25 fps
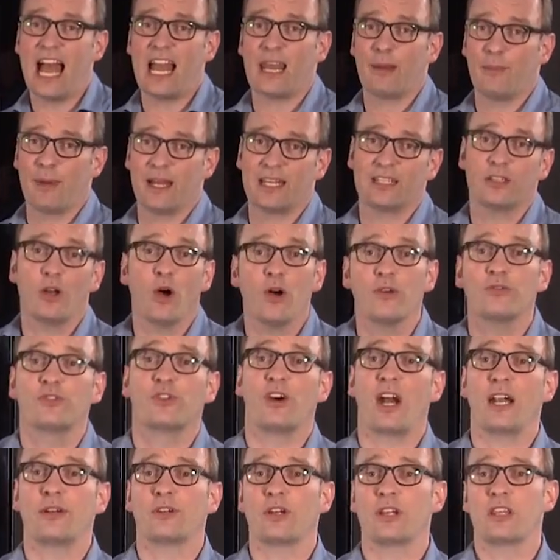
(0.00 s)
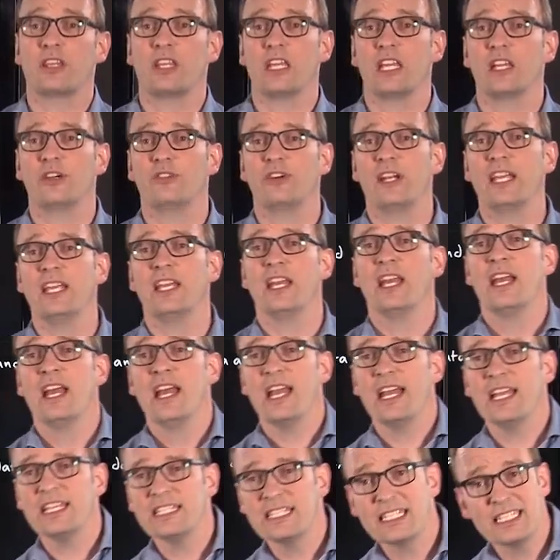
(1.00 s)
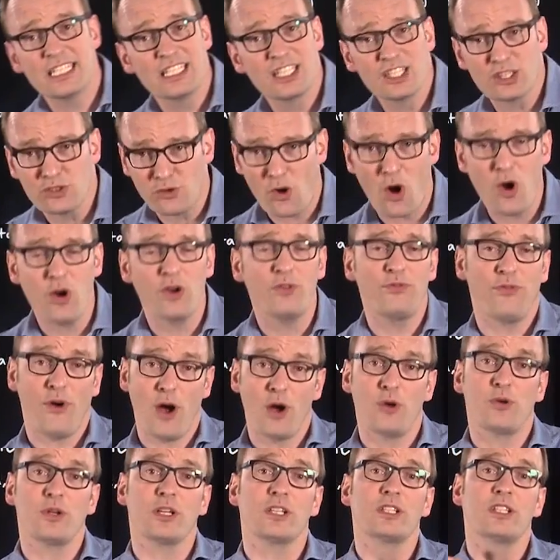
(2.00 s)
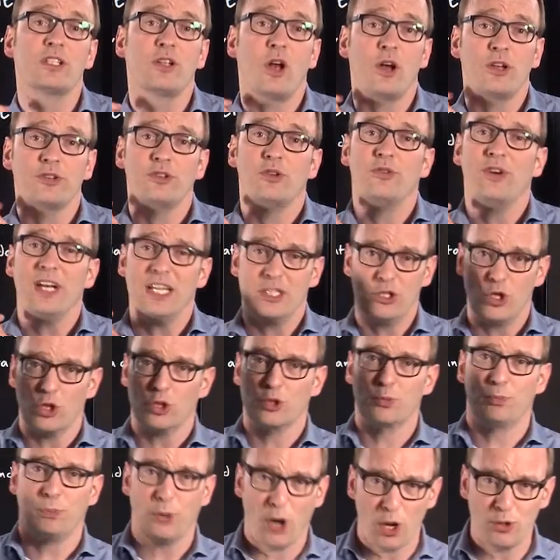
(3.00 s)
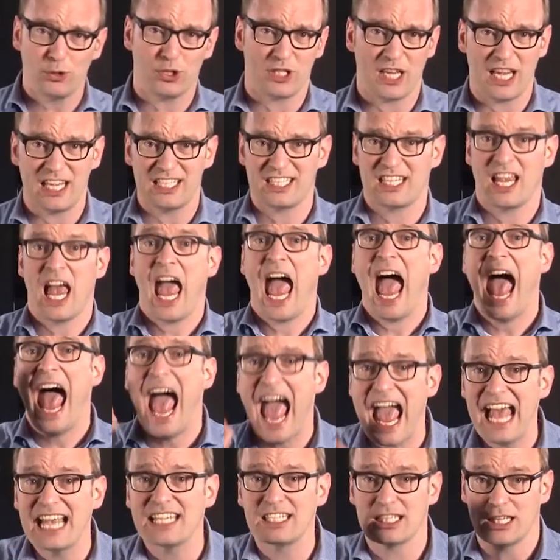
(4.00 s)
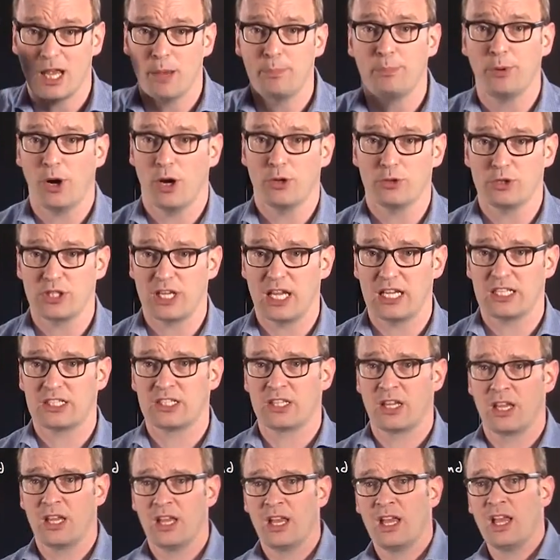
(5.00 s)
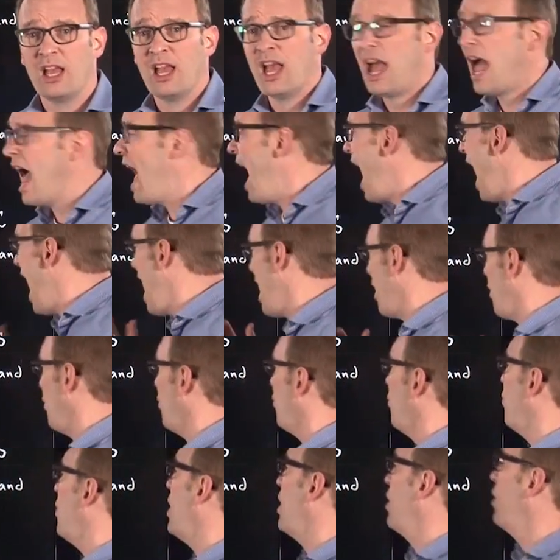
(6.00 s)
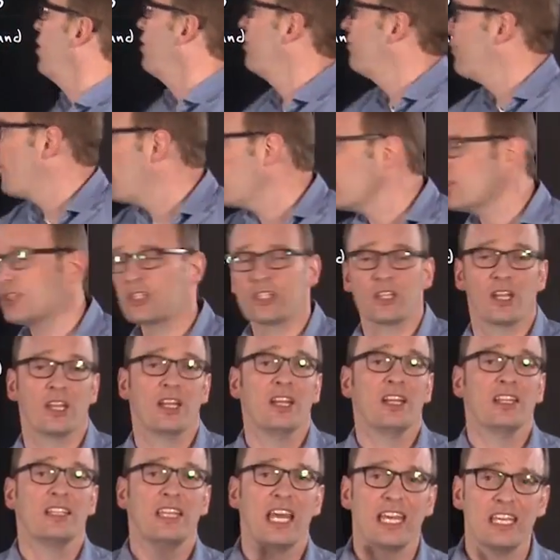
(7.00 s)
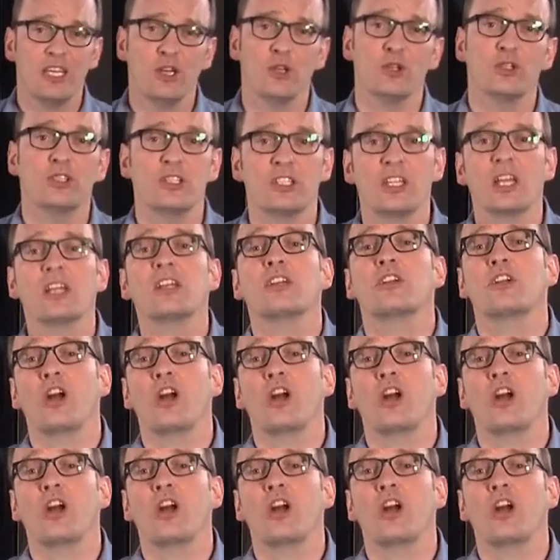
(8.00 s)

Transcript: element of ground theory is its strong focus on the research process as a process. How? Well, first, they used the